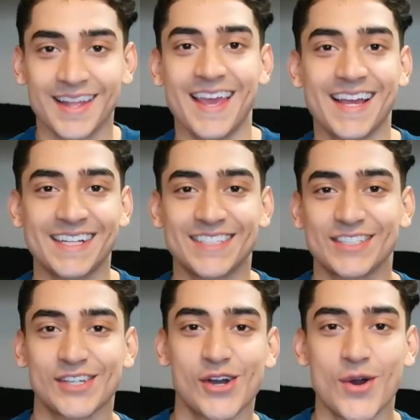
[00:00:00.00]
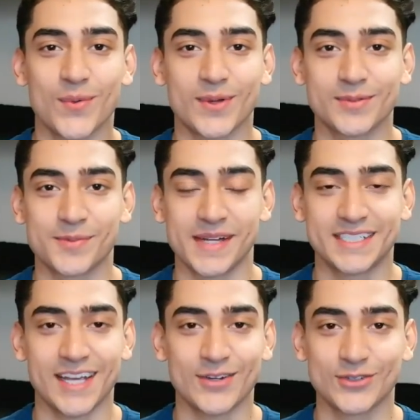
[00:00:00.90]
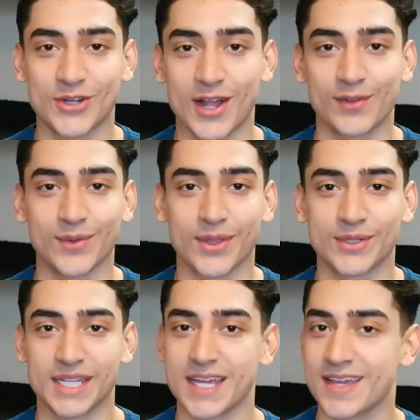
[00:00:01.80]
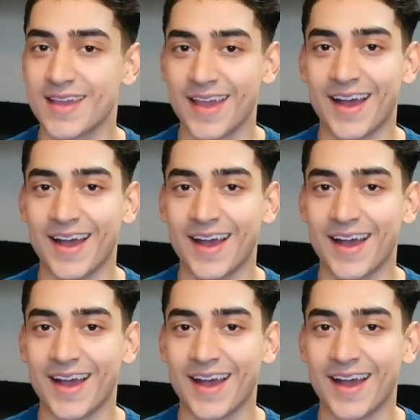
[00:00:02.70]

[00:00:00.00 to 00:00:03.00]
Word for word: Hey guys, how's it going? Welcome to my channel, Traveling with Jose.